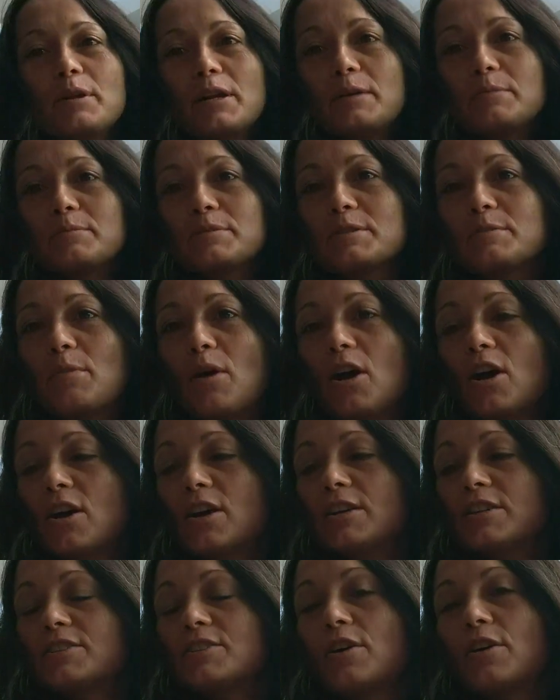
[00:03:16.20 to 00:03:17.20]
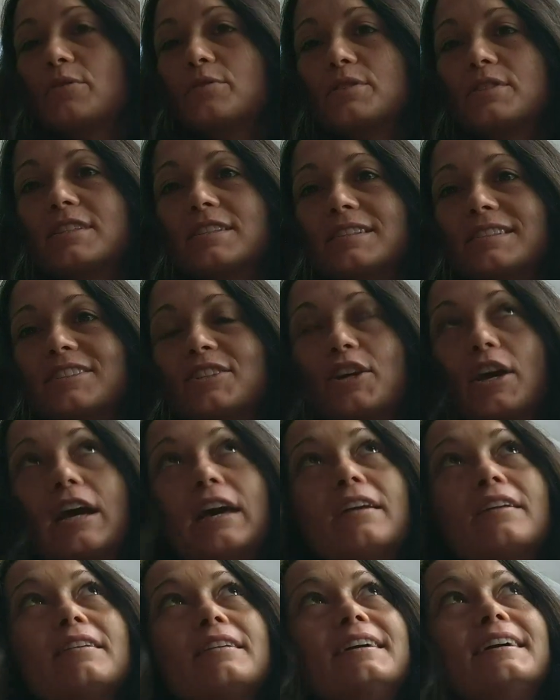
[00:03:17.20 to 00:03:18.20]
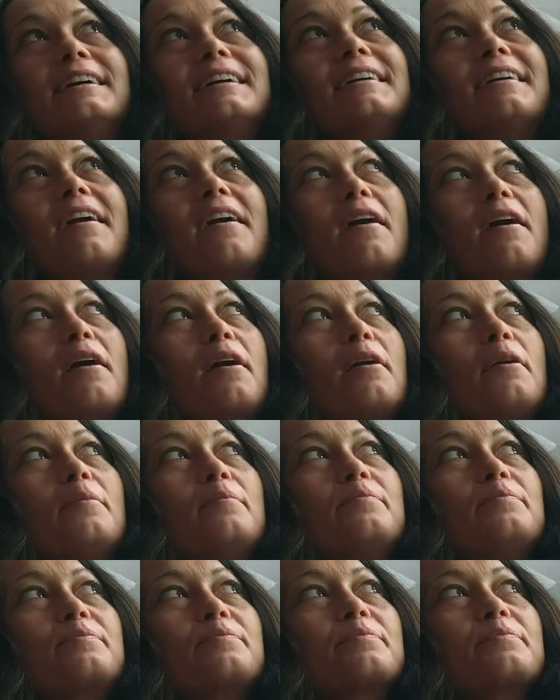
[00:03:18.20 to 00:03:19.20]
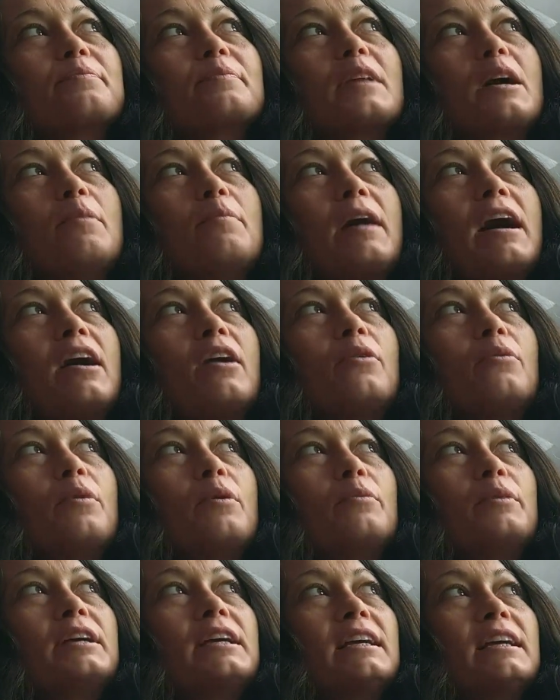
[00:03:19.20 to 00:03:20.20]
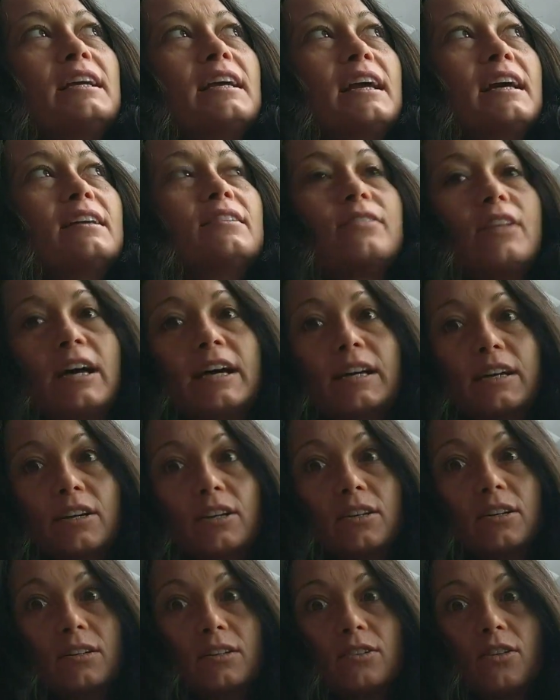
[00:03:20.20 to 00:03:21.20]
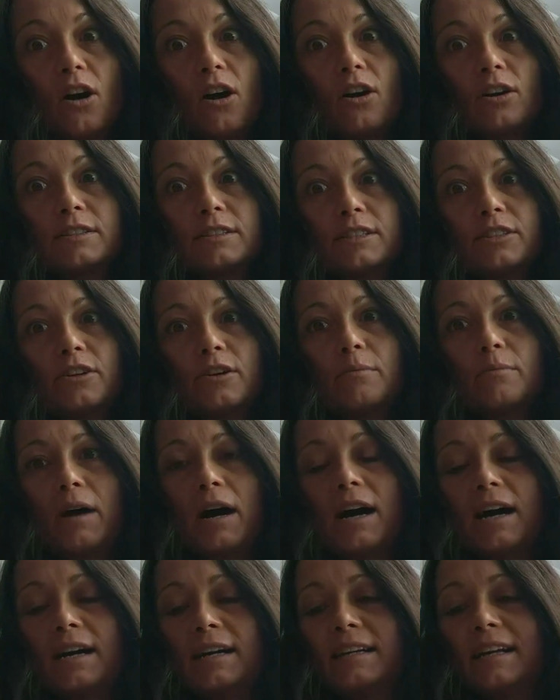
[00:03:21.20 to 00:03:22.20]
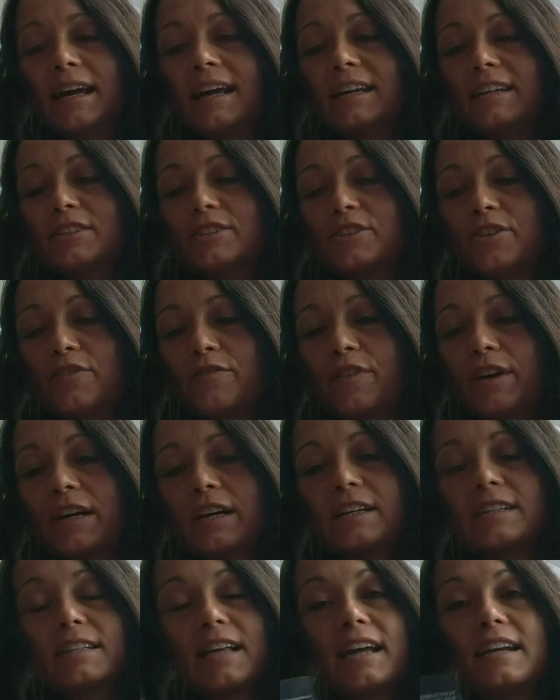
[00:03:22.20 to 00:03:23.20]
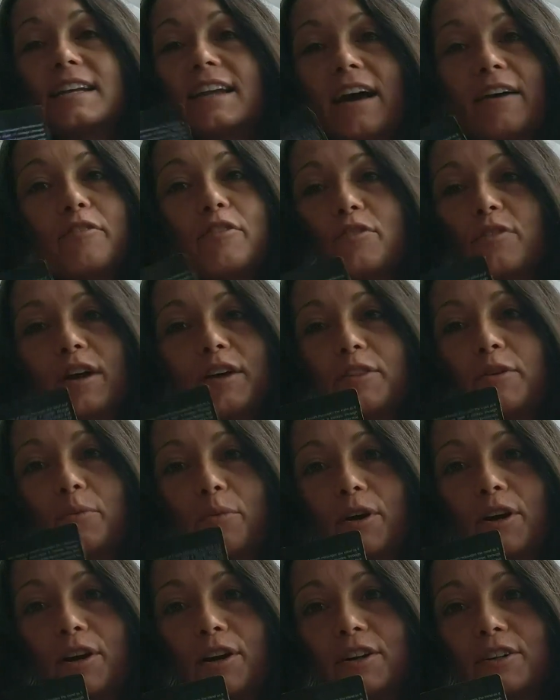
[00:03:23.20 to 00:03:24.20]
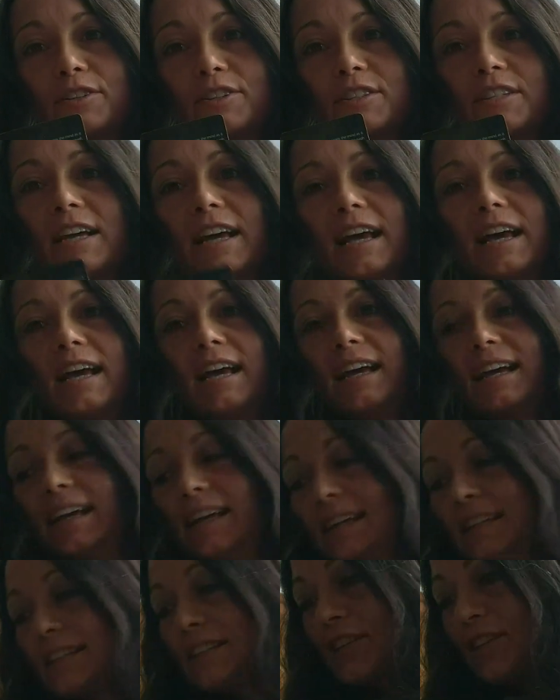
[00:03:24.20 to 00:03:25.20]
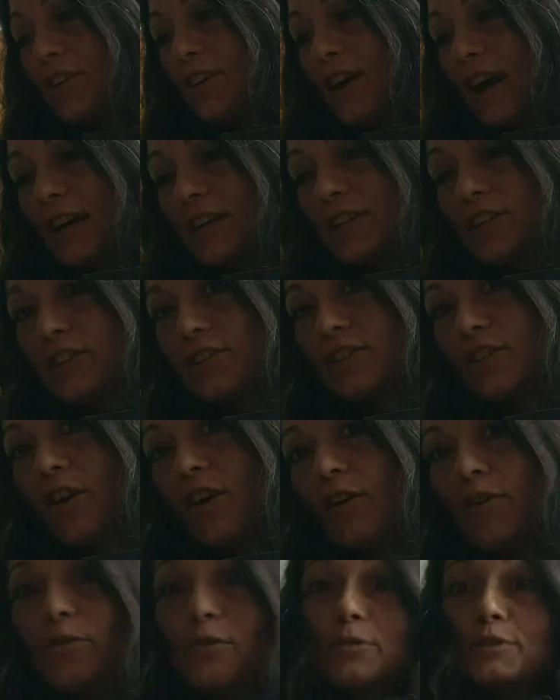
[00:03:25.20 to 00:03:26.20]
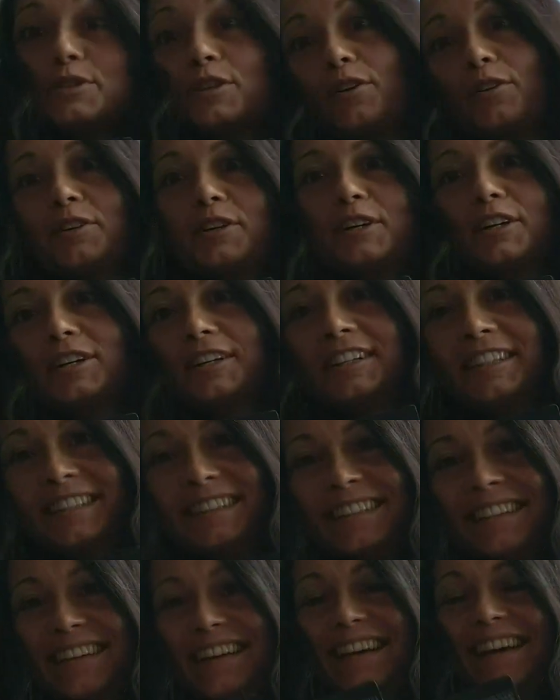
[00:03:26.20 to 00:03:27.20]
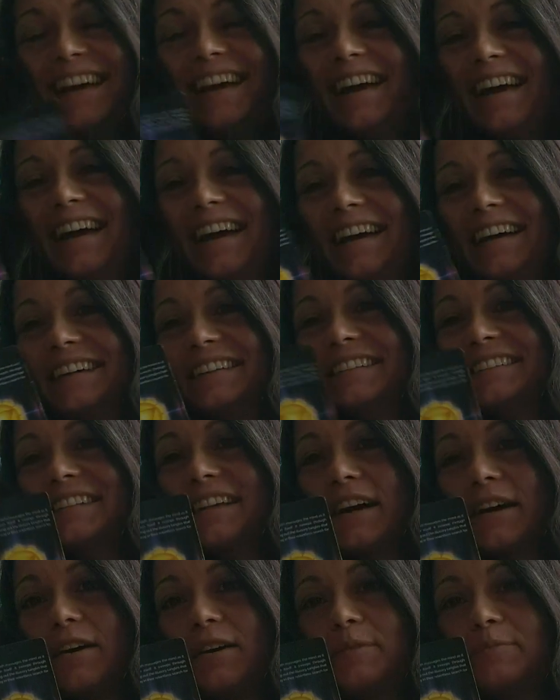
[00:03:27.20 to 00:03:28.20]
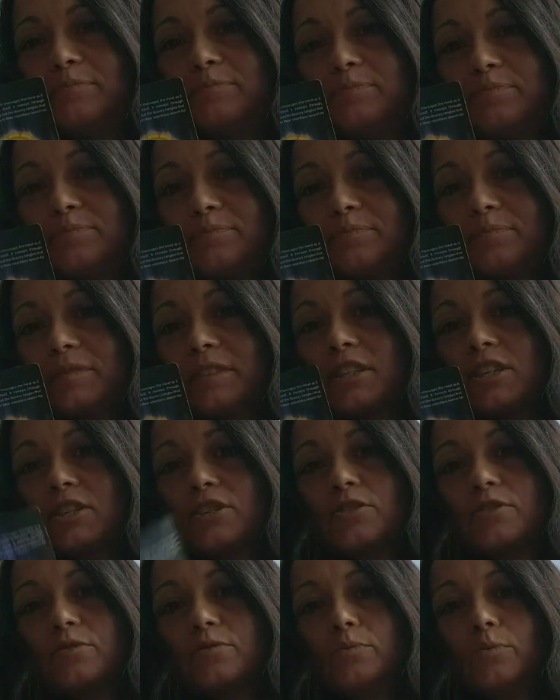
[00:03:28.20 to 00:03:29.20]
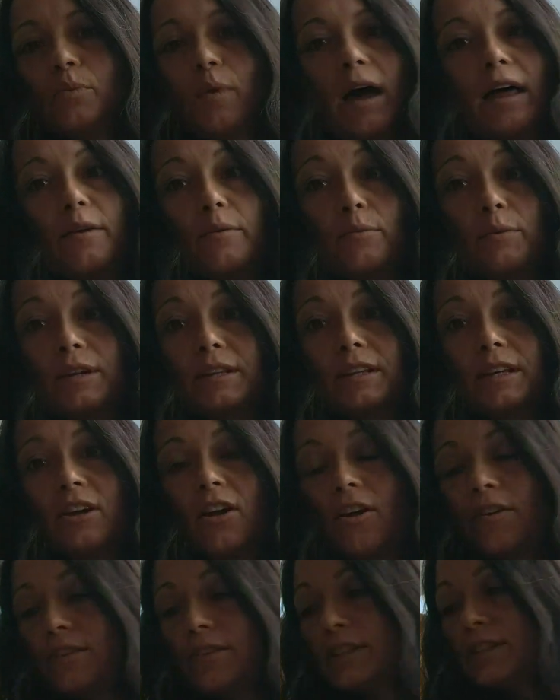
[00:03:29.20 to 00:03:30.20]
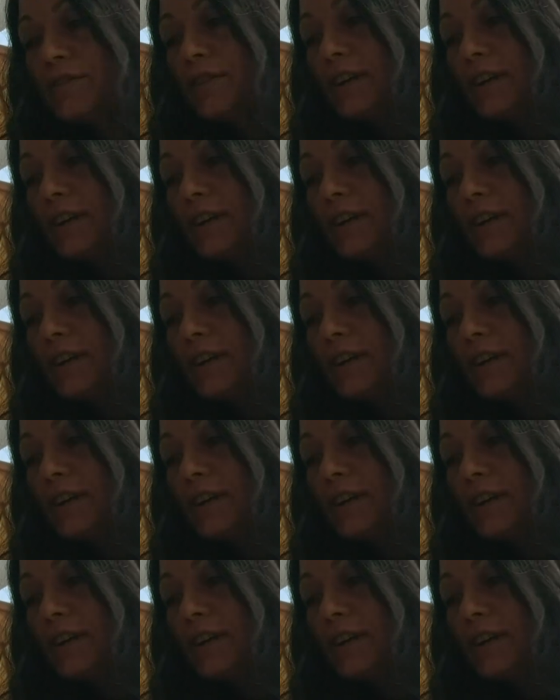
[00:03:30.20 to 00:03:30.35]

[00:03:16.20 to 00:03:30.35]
but I'm smart. So I was channeling about when we can get like clogged in our mind, and it's so funny because I never read the words I just saw, ooh, solar, and just went with it on this